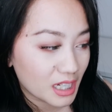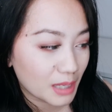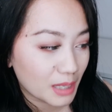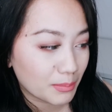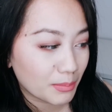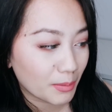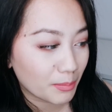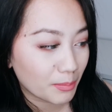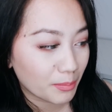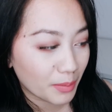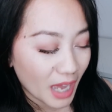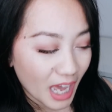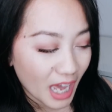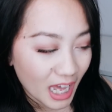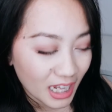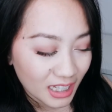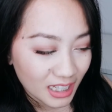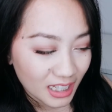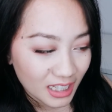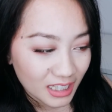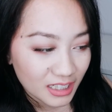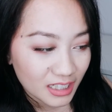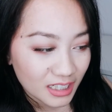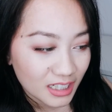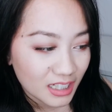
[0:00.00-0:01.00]
type of
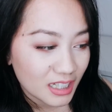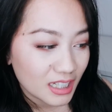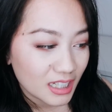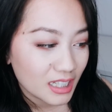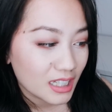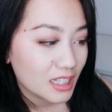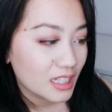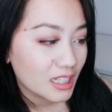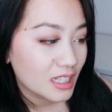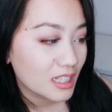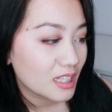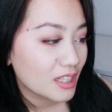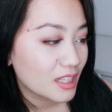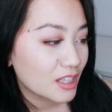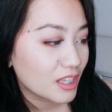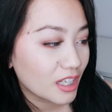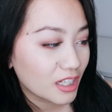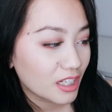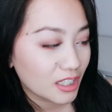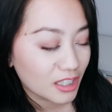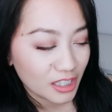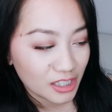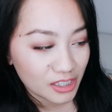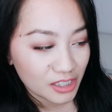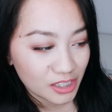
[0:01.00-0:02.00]
palette,
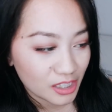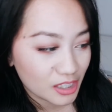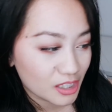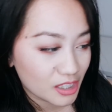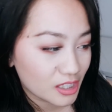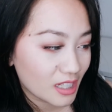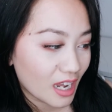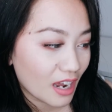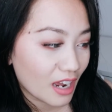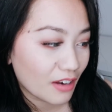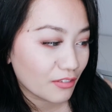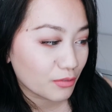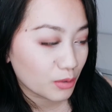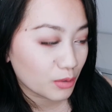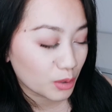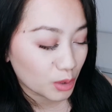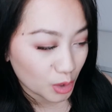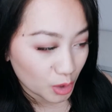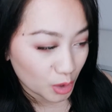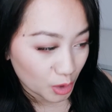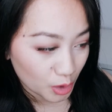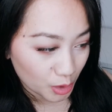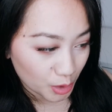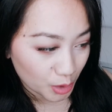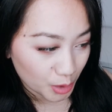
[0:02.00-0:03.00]
then this is not for
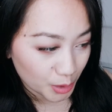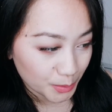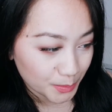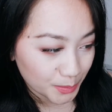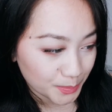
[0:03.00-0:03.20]
you.